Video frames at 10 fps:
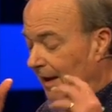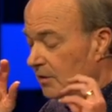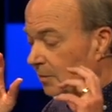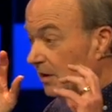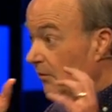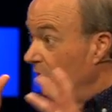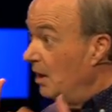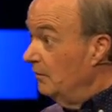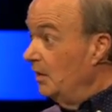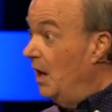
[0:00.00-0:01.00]
and you believe a
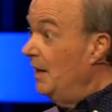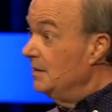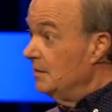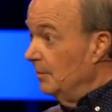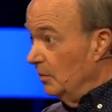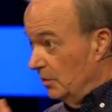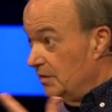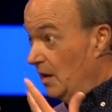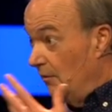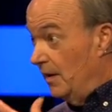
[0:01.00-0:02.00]
lot of lies about
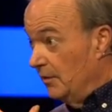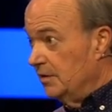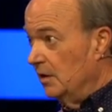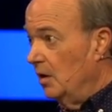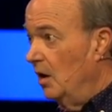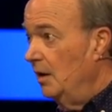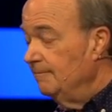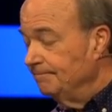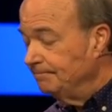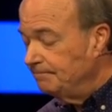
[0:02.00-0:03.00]
yourself, others, and
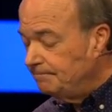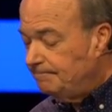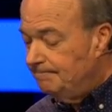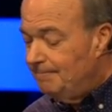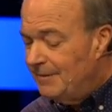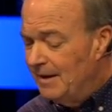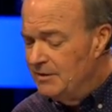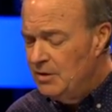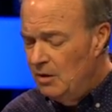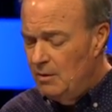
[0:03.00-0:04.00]
God,
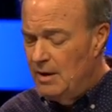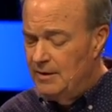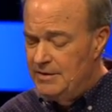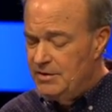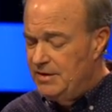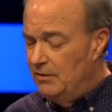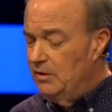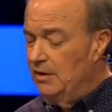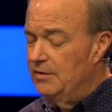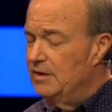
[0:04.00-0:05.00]
And so let's just have
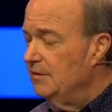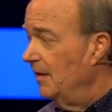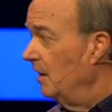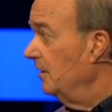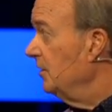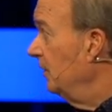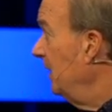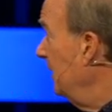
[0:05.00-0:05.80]
a look at this fella. So